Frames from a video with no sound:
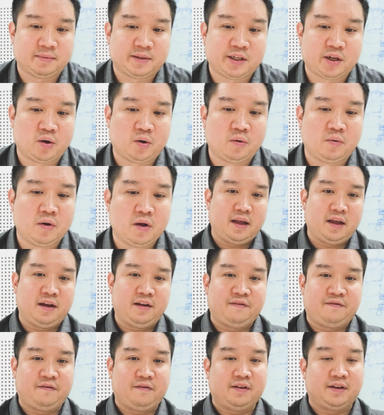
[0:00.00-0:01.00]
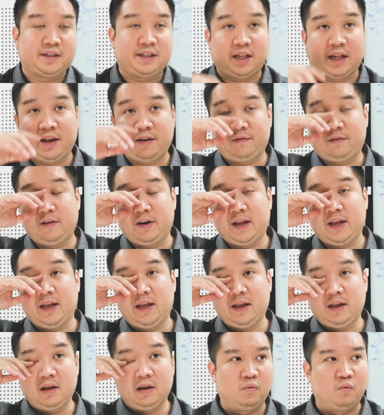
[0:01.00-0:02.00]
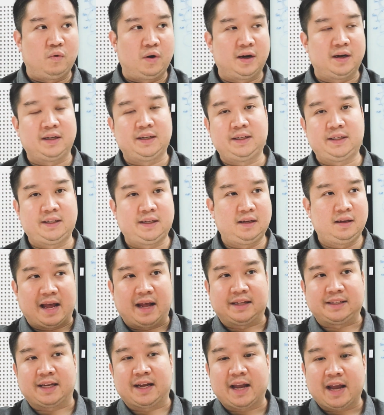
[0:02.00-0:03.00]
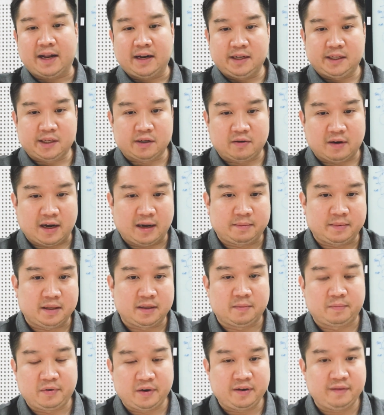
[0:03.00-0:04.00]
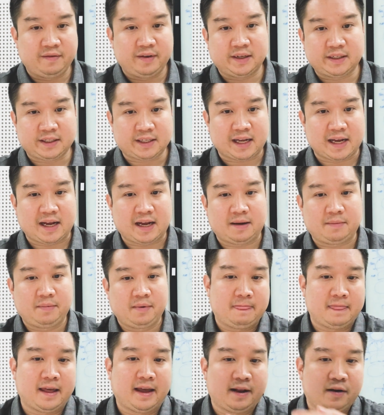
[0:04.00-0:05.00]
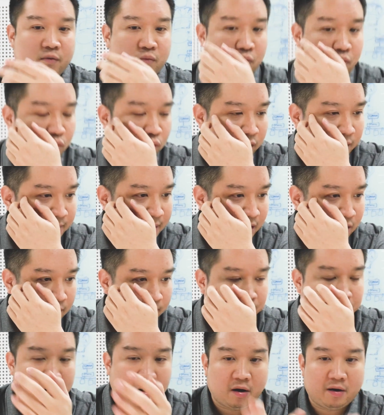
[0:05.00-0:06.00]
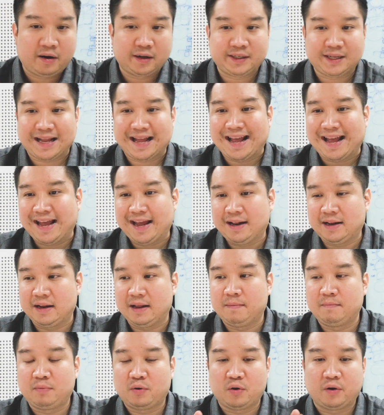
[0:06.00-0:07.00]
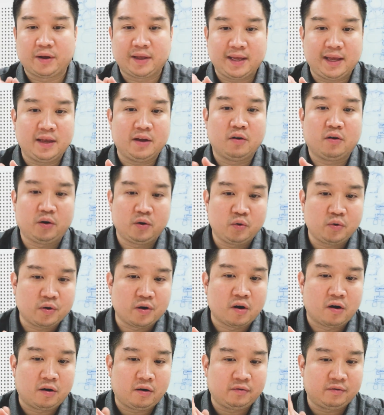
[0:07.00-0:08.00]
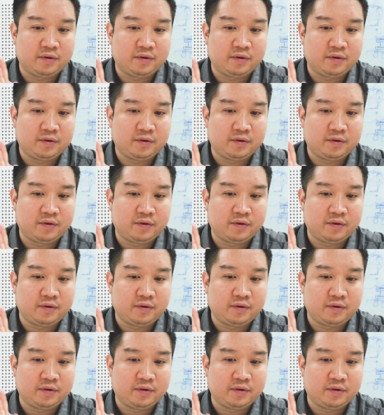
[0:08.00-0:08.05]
So if slavery was, as I had described in the previous tab, then what about boss and employee or look nong